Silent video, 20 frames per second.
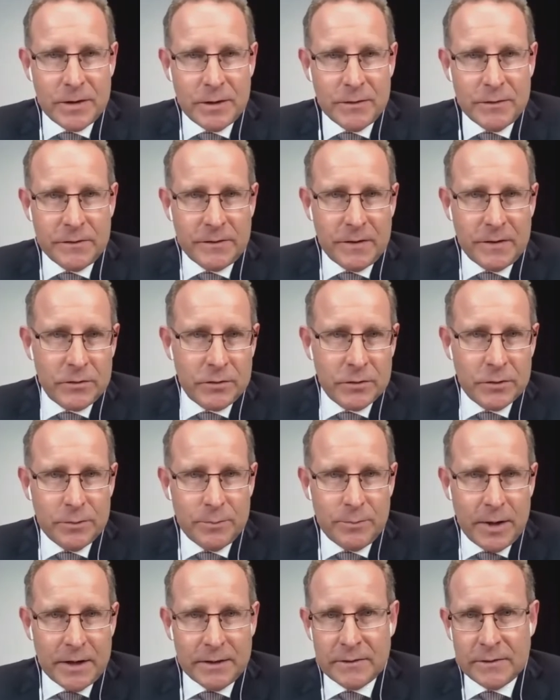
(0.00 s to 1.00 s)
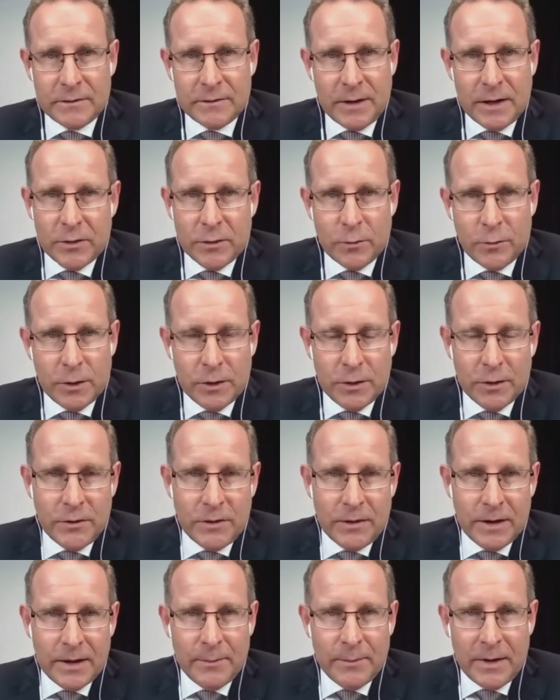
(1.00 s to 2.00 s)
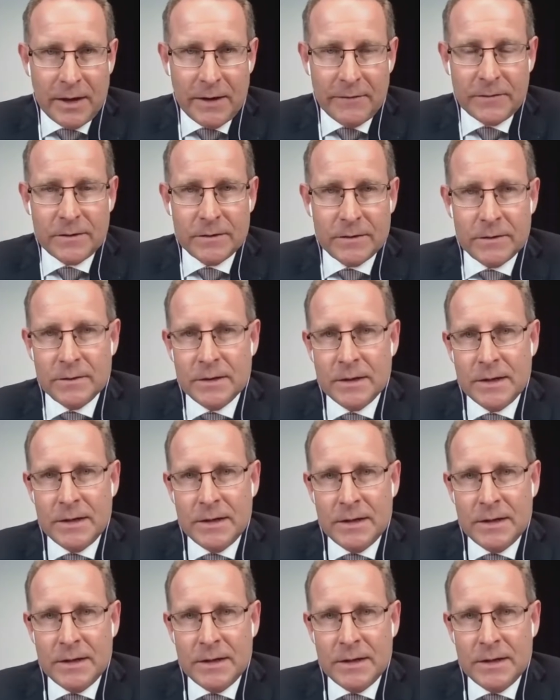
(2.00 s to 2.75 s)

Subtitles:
central banks around the world have to